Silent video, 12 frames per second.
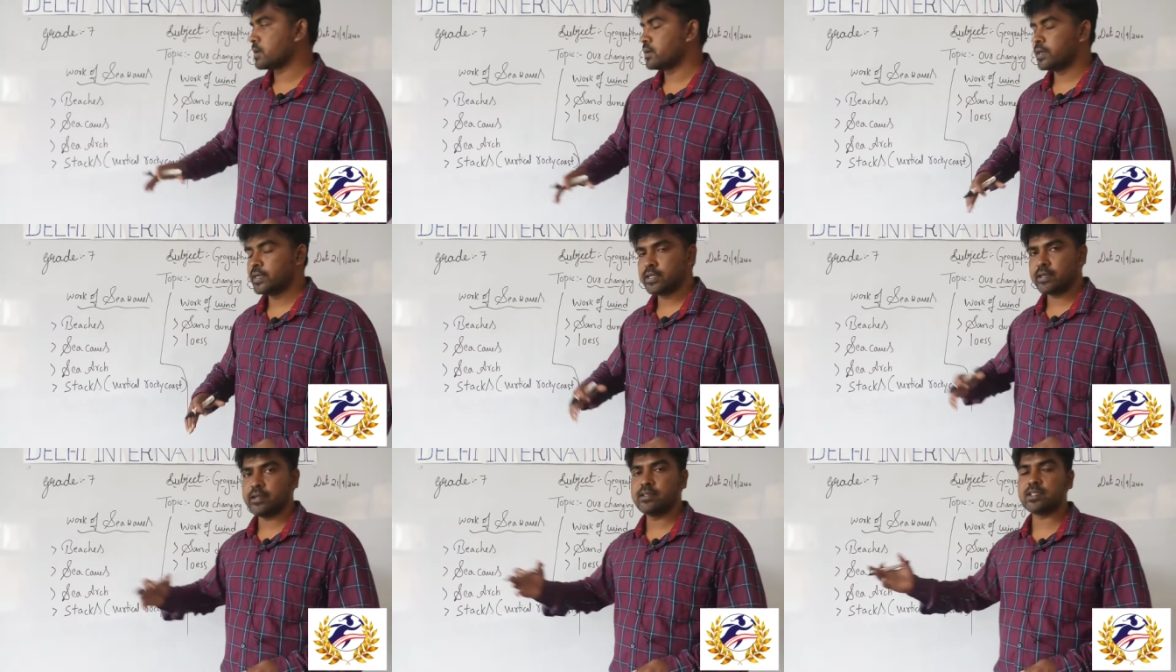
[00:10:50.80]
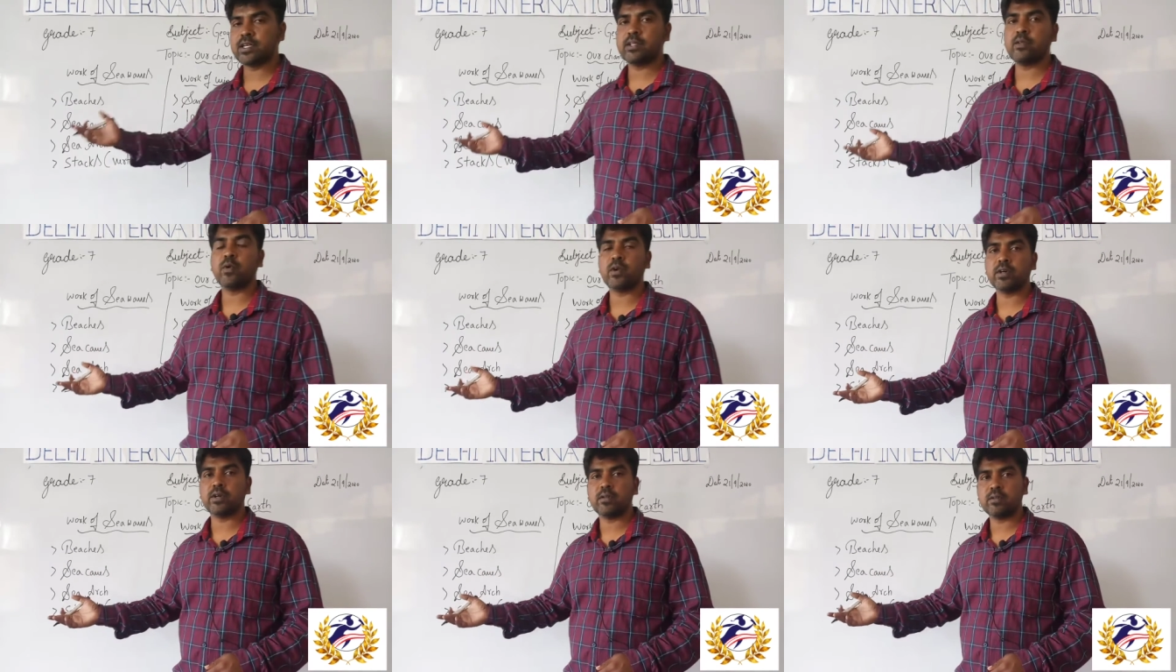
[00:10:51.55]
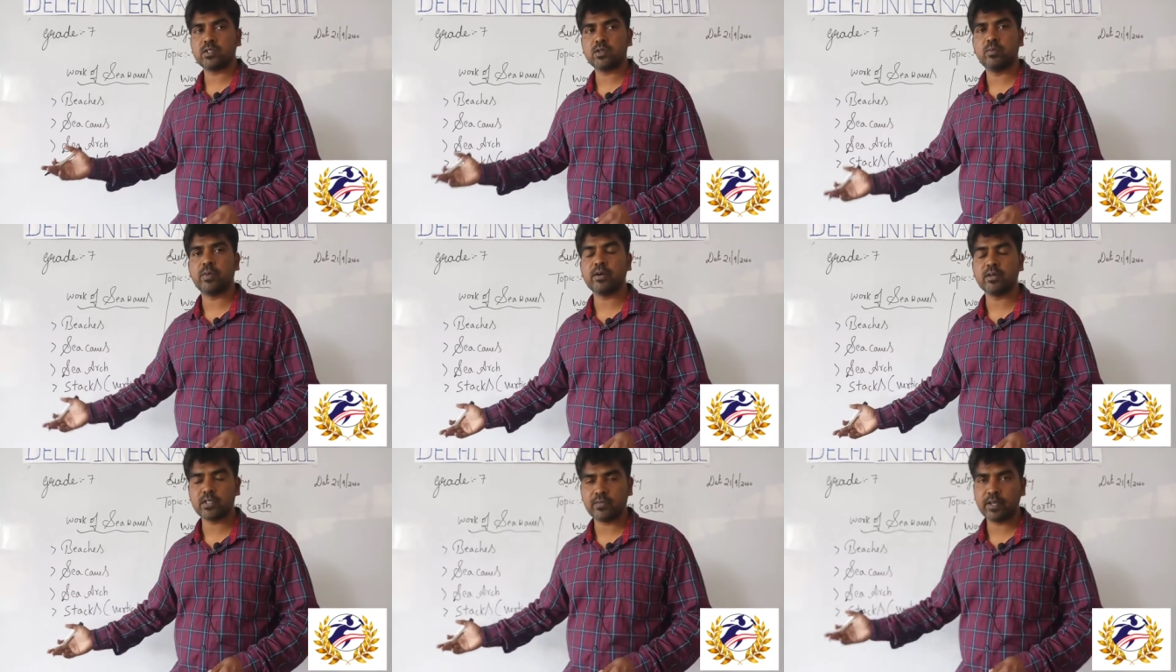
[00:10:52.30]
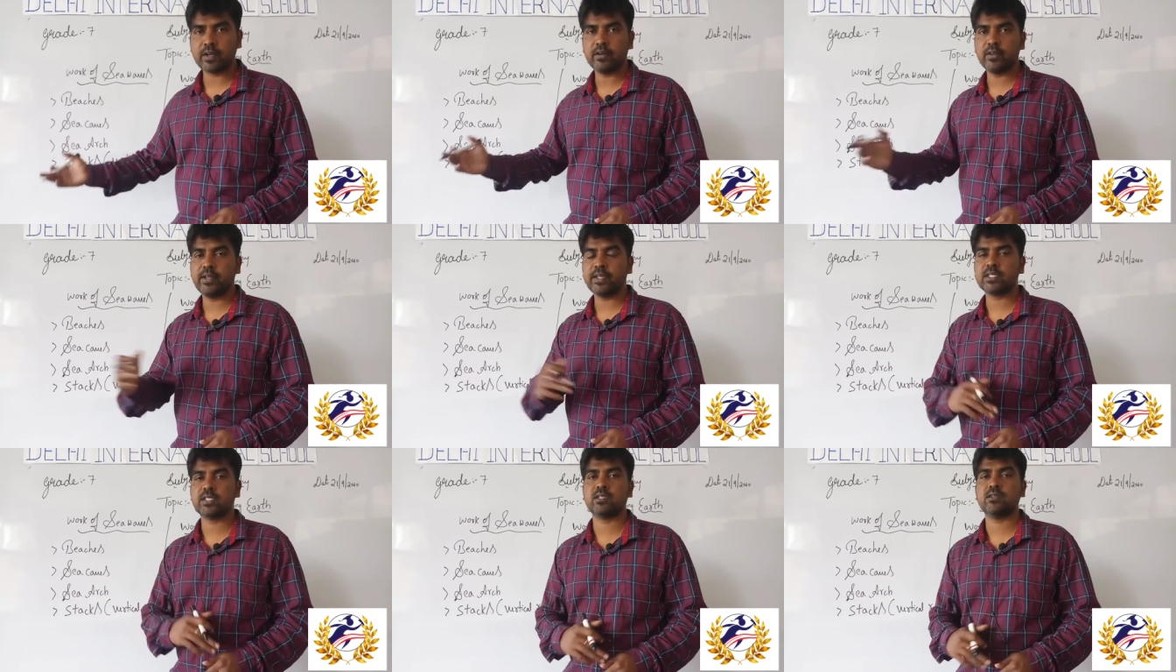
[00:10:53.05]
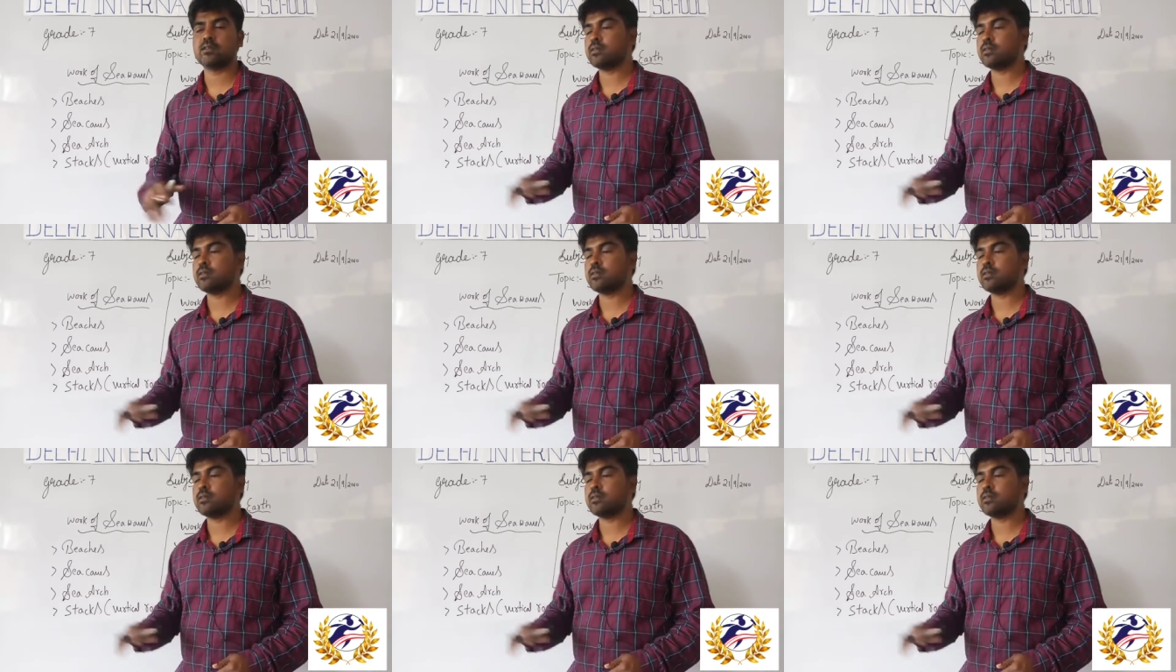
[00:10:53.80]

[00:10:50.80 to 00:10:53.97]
inside the water. So because of the continuous